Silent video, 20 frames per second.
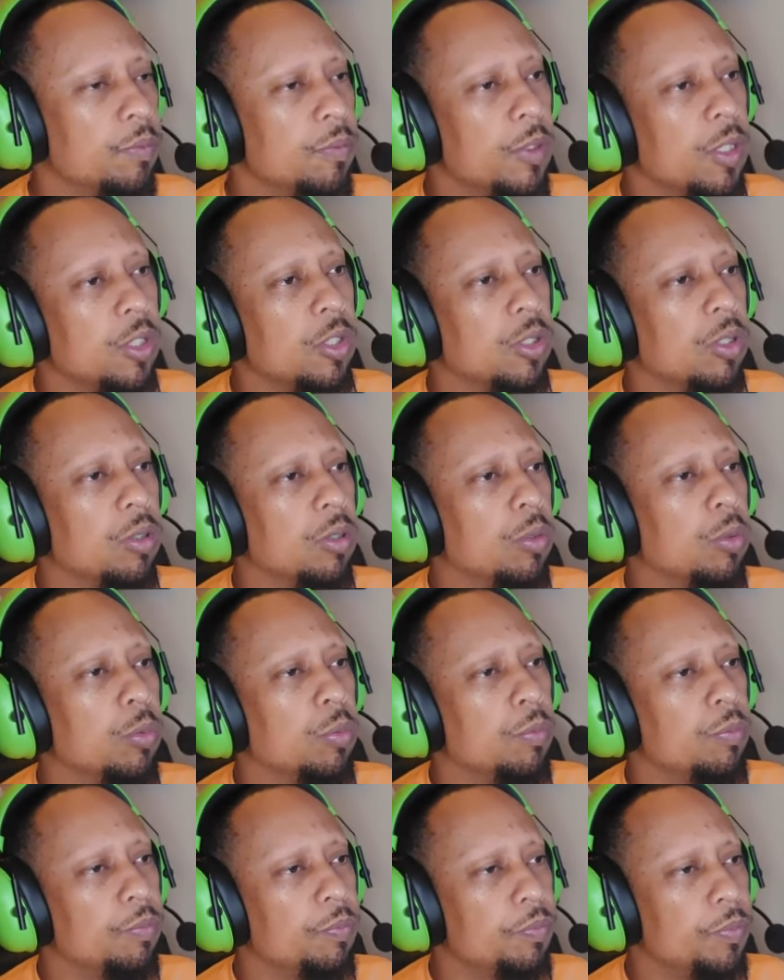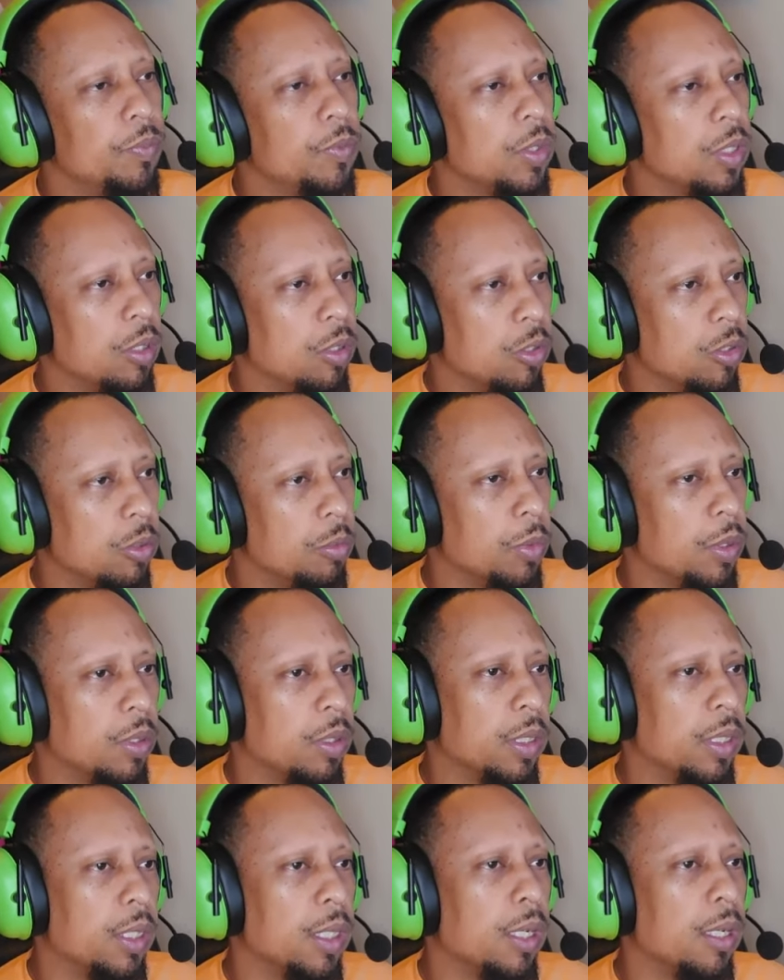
So ultimately,